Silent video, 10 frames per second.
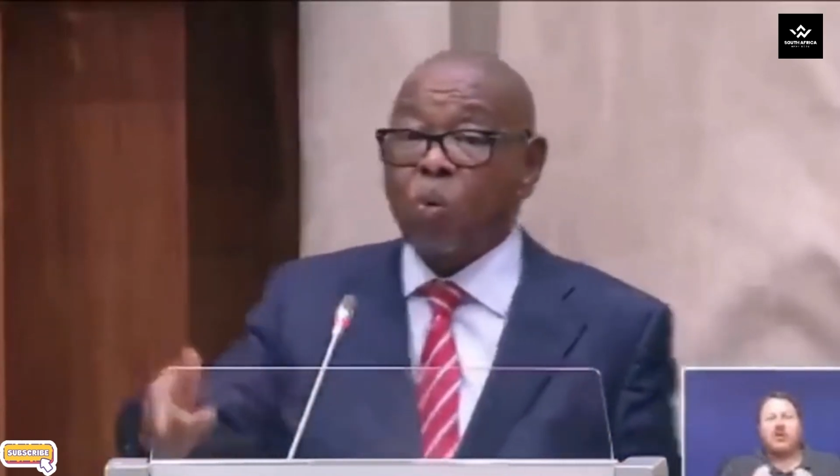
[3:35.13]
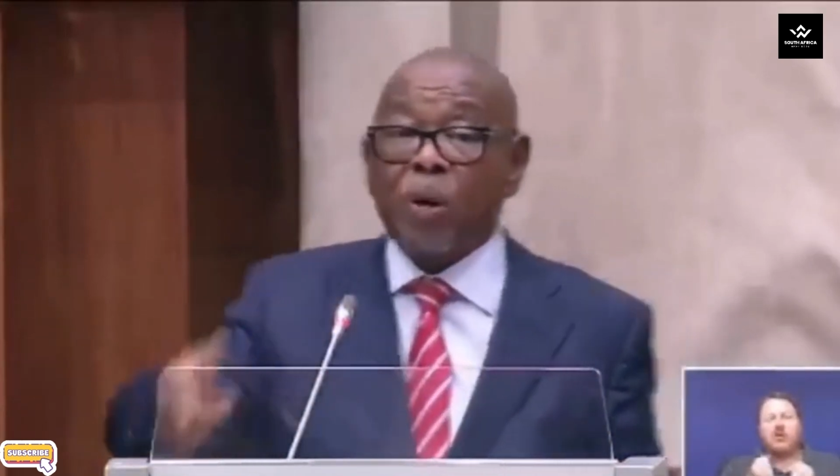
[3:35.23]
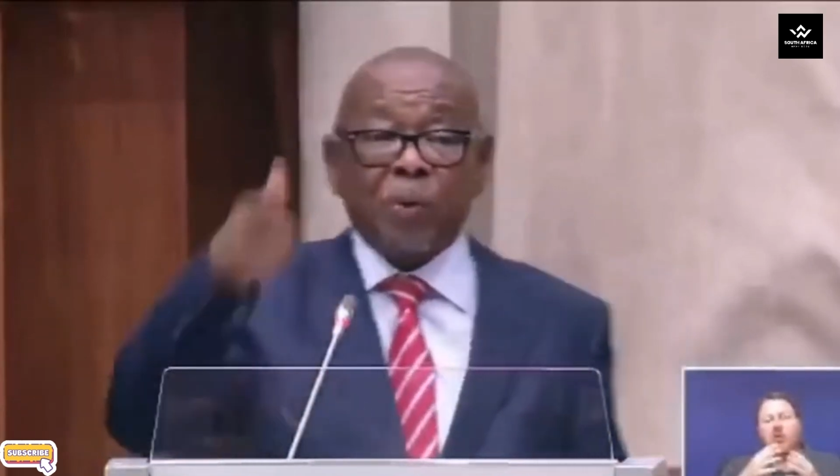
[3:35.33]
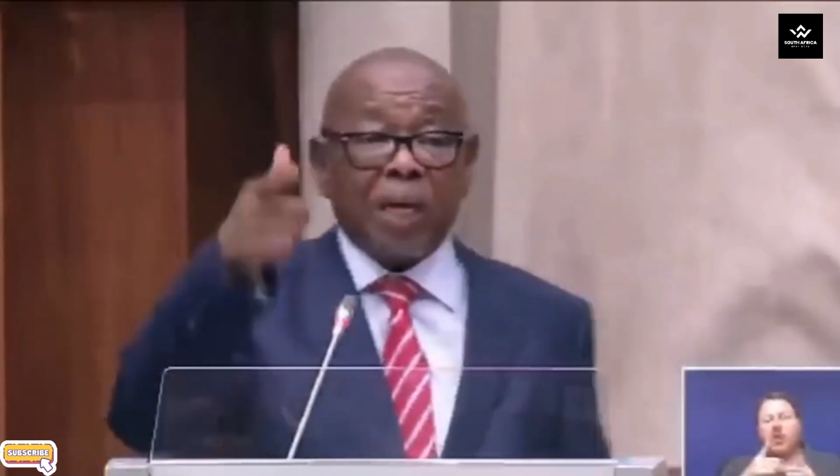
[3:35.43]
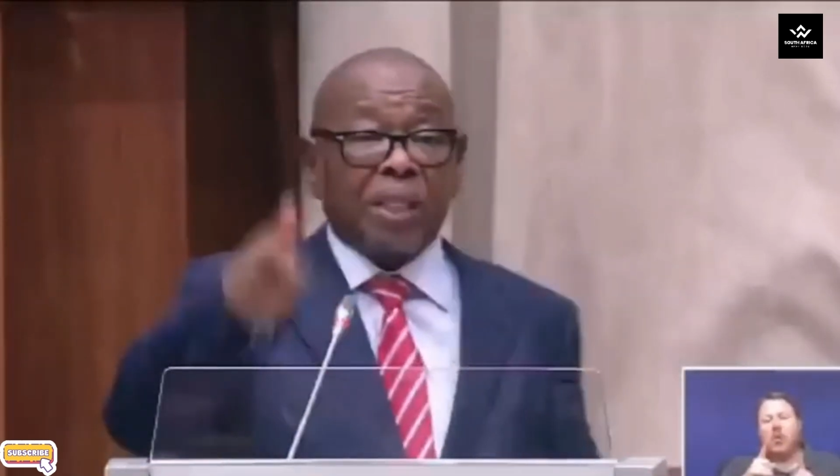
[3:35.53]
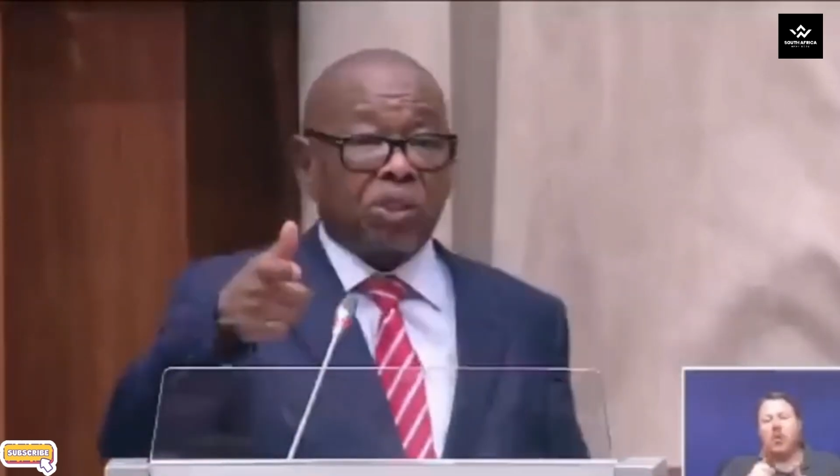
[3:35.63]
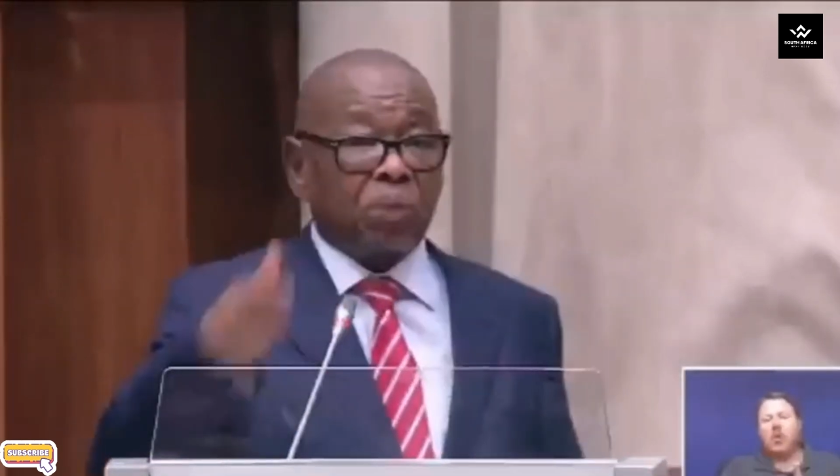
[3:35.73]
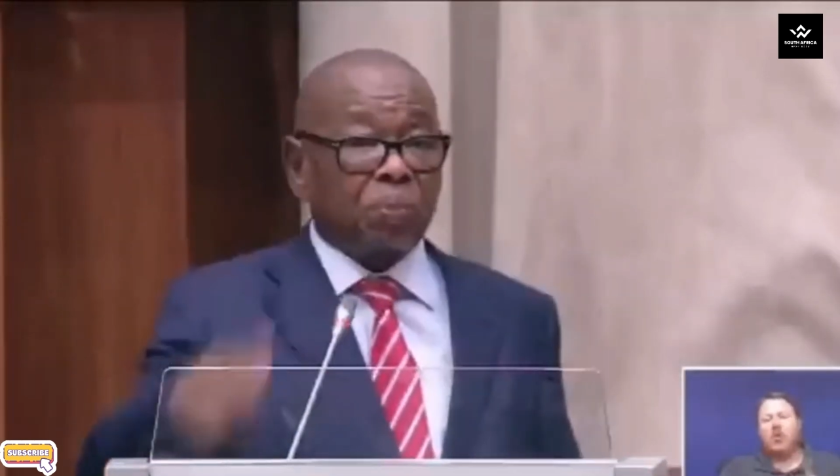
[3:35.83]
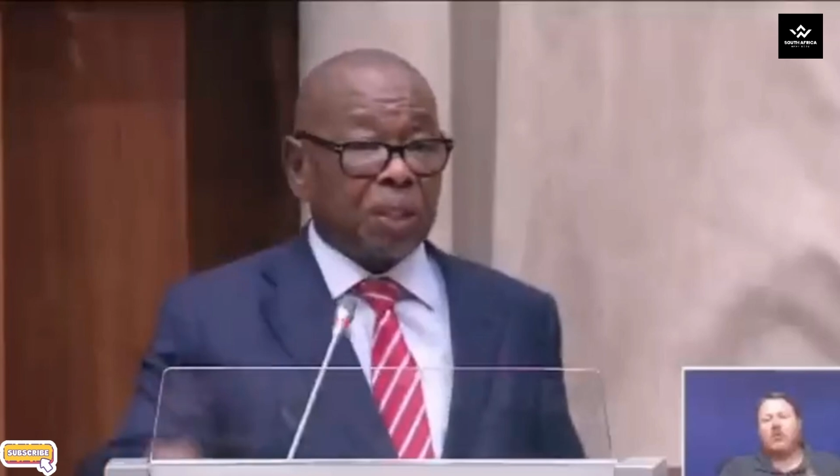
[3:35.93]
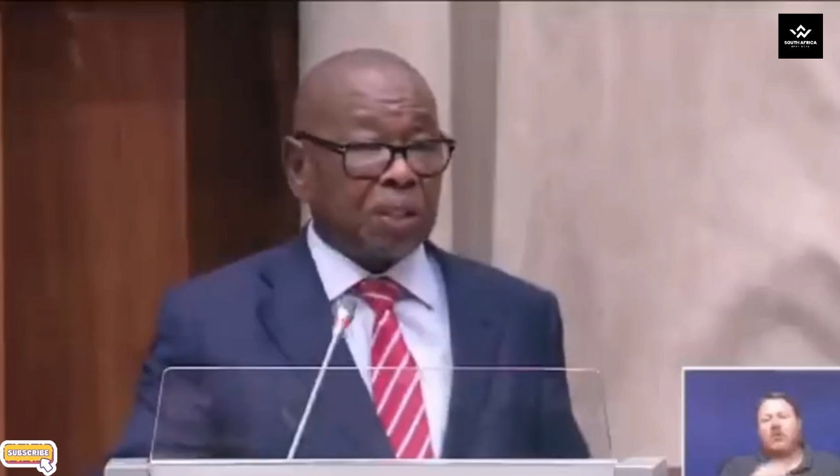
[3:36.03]
when we
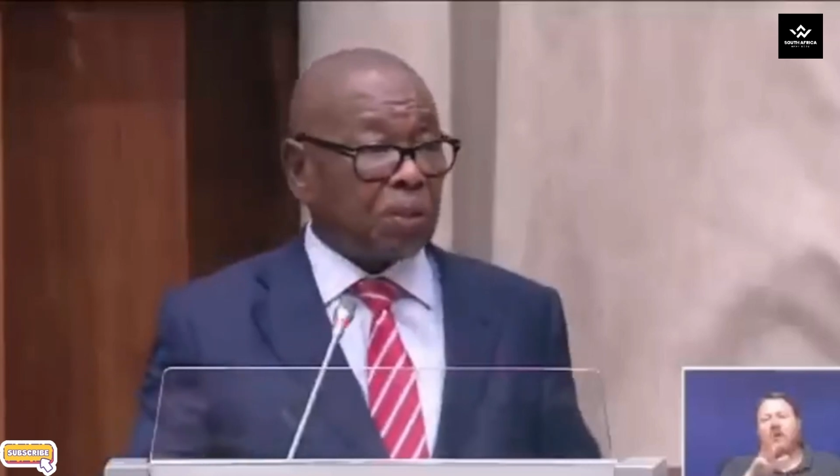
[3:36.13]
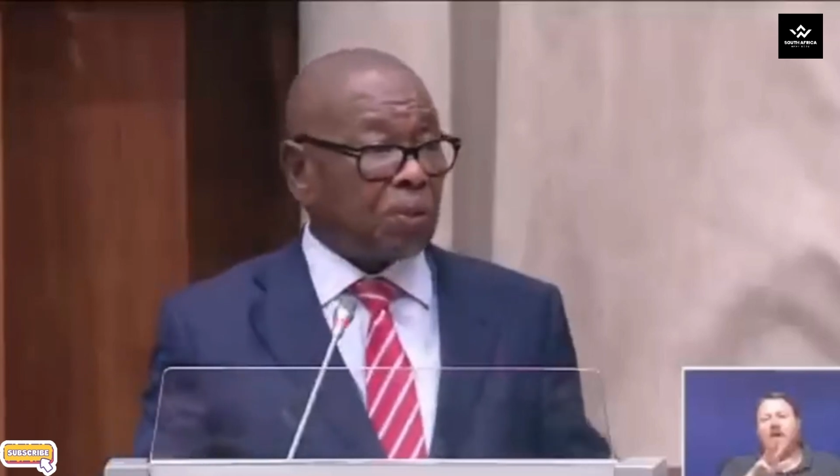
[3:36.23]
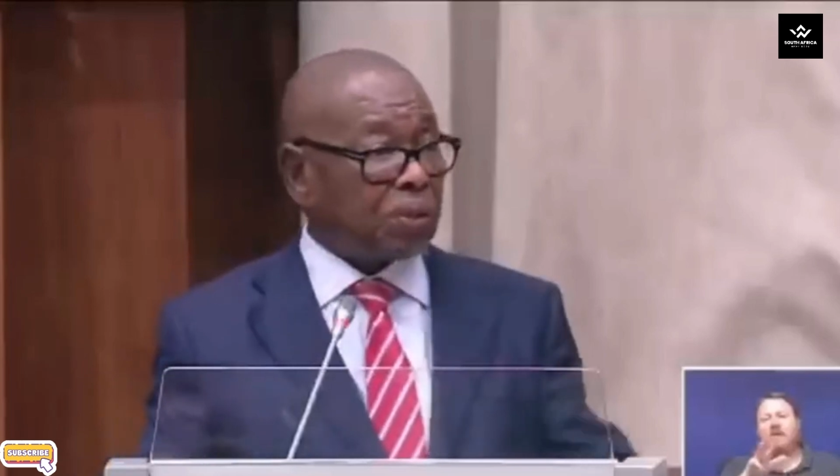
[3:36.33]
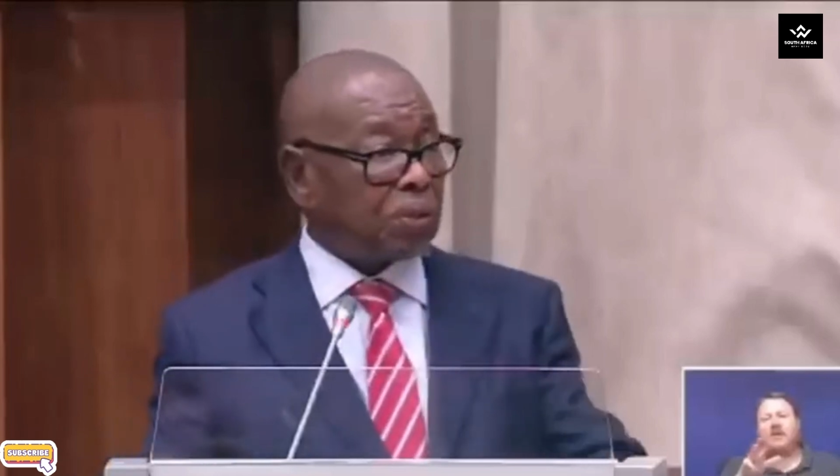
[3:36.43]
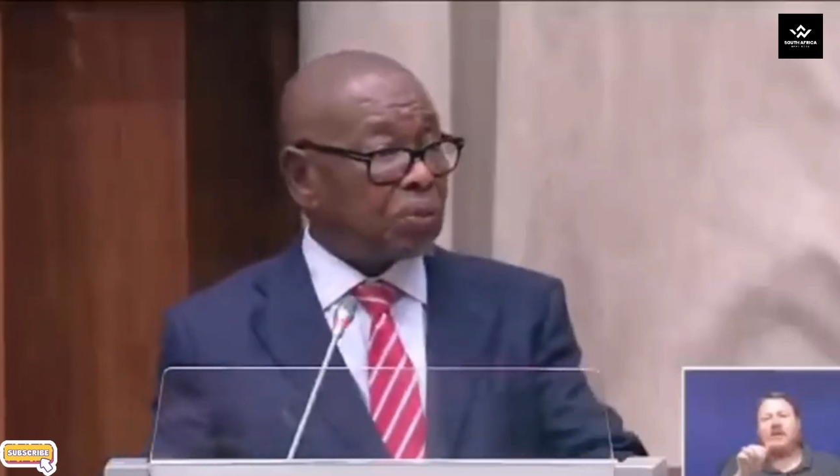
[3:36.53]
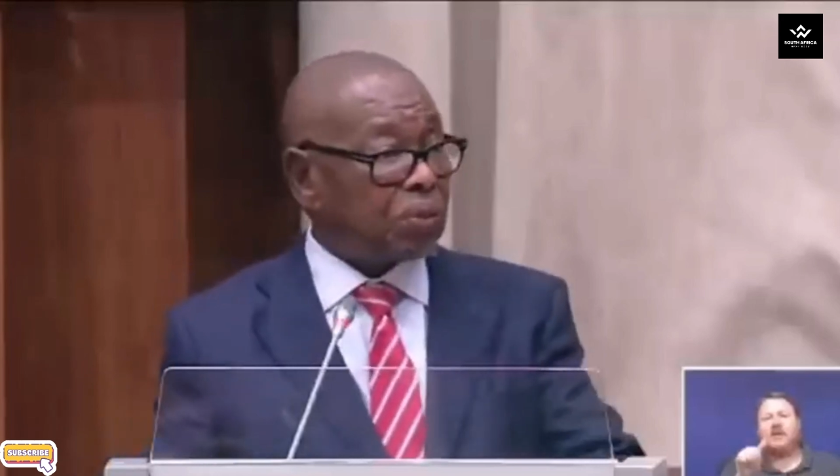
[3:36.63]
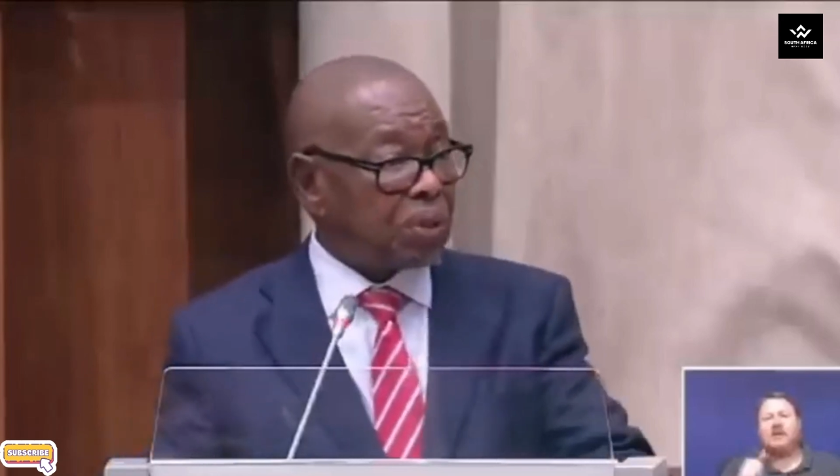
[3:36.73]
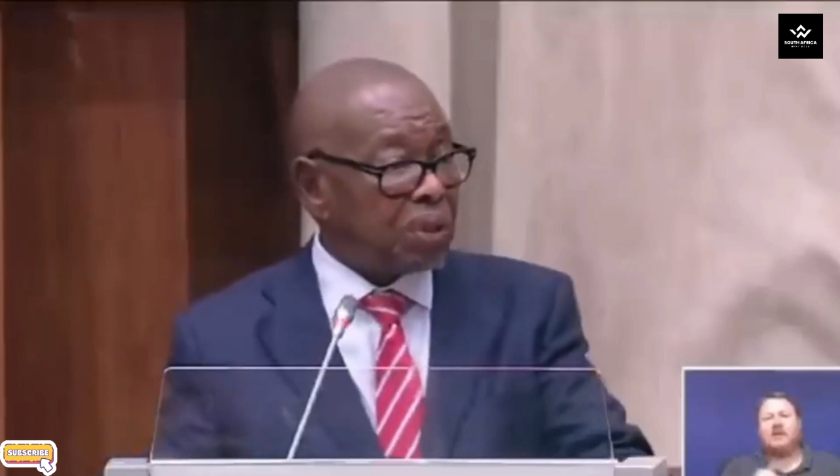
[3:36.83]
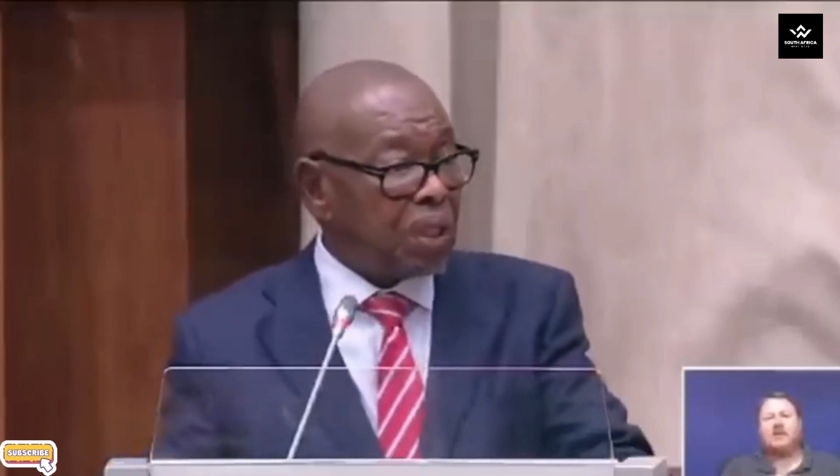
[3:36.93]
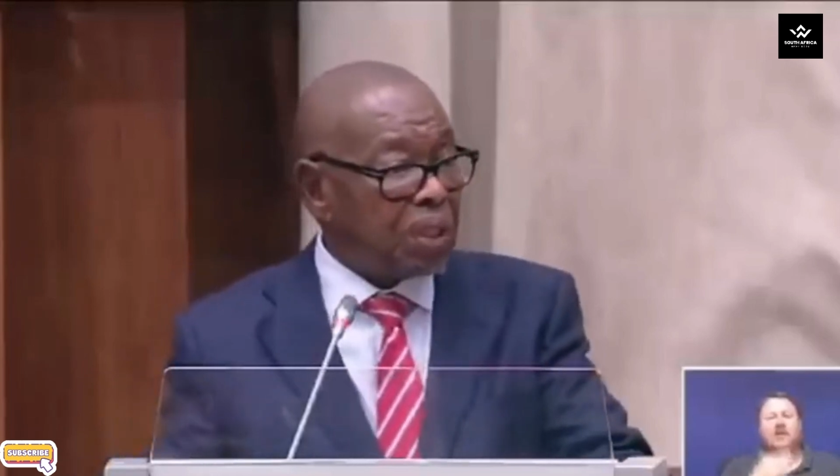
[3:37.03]
adopted the Constitution.